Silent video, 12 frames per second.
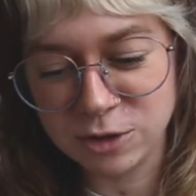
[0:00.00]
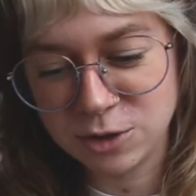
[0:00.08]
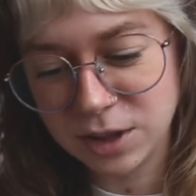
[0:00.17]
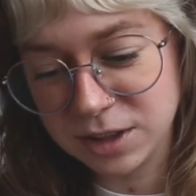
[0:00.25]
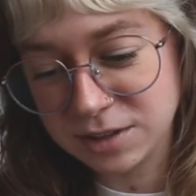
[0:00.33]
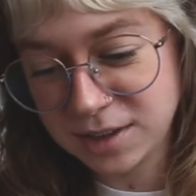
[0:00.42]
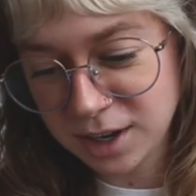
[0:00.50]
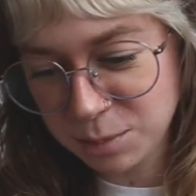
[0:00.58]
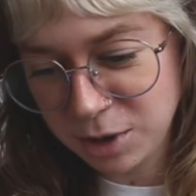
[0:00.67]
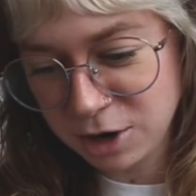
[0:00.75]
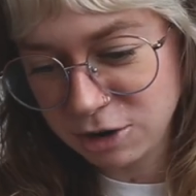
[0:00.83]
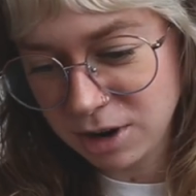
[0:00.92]
So then the
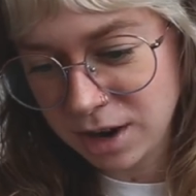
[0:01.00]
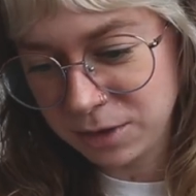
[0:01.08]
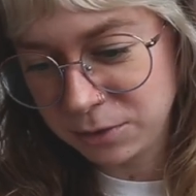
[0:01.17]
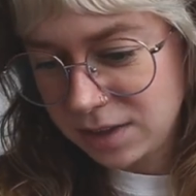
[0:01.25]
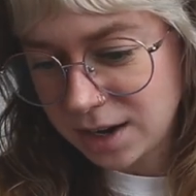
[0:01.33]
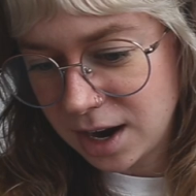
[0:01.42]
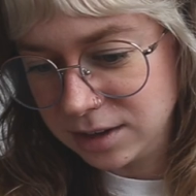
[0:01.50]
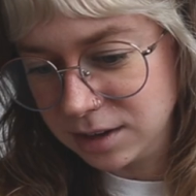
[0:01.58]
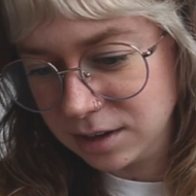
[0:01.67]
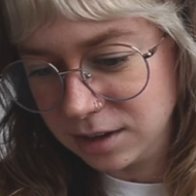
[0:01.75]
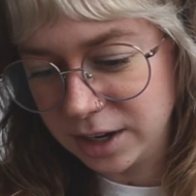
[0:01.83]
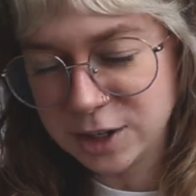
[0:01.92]
second paragraph, they kind
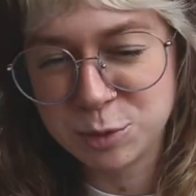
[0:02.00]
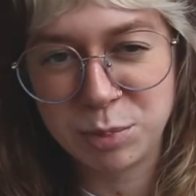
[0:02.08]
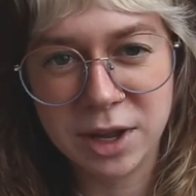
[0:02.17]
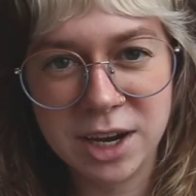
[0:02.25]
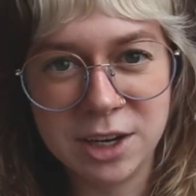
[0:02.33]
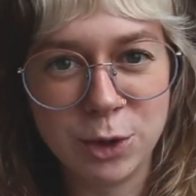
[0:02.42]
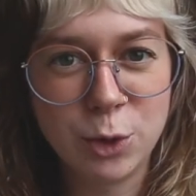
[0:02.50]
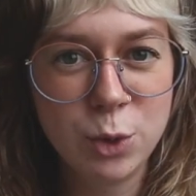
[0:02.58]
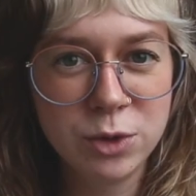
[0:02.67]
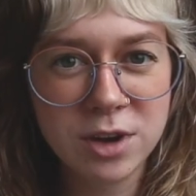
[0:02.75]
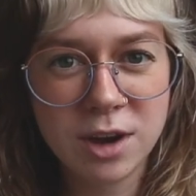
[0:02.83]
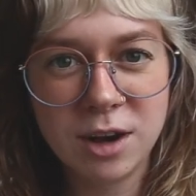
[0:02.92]
of explain
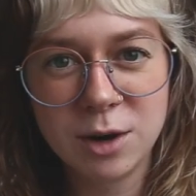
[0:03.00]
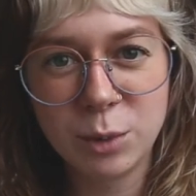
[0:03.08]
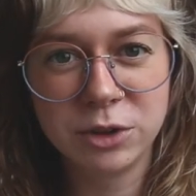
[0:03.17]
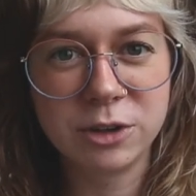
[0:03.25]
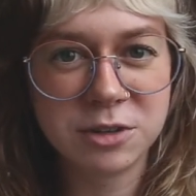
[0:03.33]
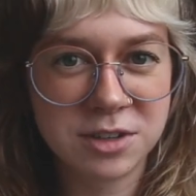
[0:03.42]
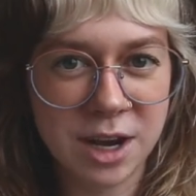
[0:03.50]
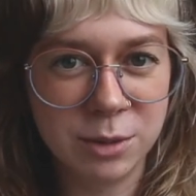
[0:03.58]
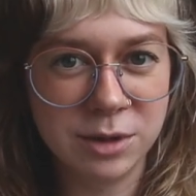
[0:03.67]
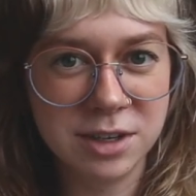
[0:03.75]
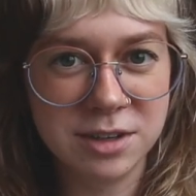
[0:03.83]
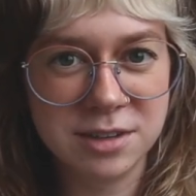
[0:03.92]
who they are, what their
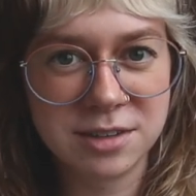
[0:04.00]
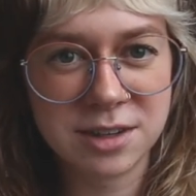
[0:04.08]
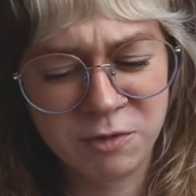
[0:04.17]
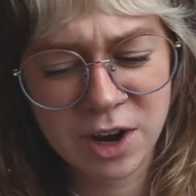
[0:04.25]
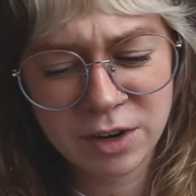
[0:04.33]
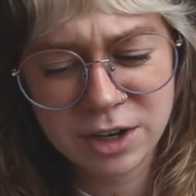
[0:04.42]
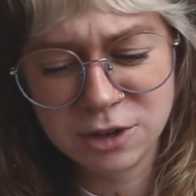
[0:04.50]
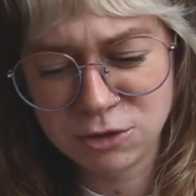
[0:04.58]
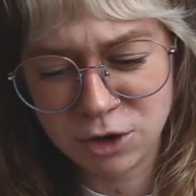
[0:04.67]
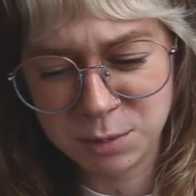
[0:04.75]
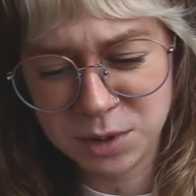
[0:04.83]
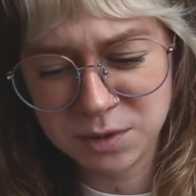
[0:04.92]
sound is, very
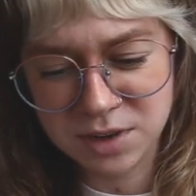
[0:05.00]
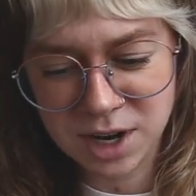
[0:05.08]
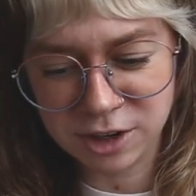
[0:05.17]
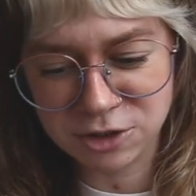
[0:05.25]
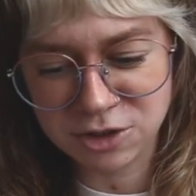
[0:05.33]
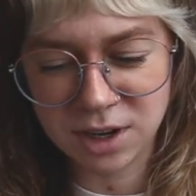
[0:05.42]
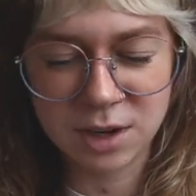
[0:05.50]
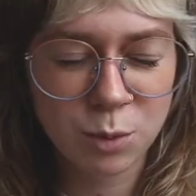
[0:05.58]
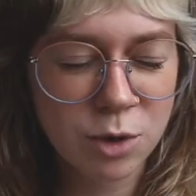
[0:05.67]
descriptive and not just like,